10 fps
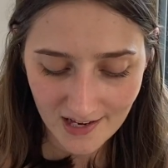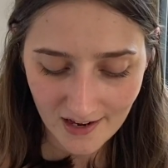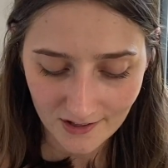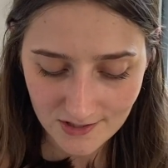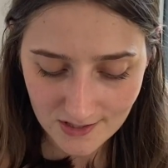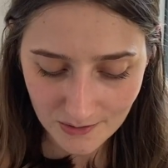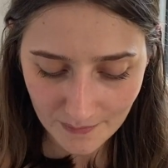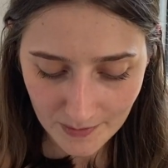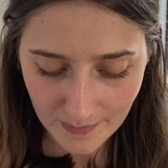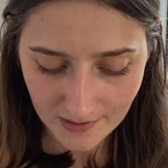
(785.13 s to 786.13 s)
I'll just do up
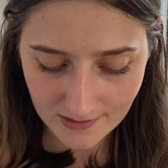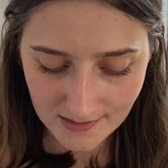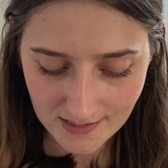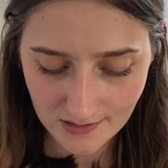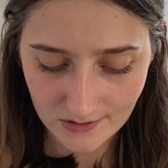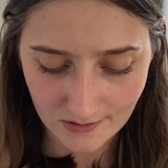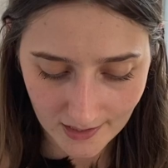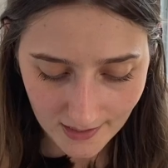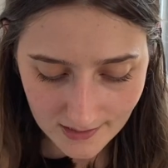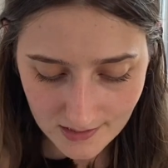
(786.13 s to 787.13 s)
the buttons so I
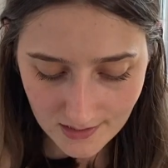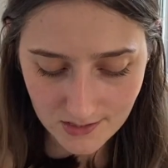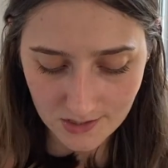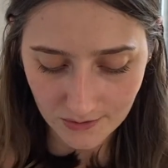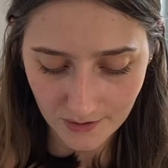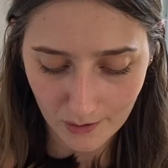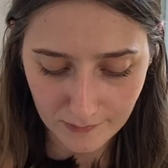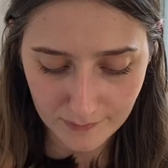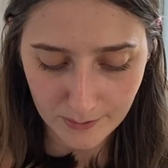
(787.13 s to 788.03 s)
can show it off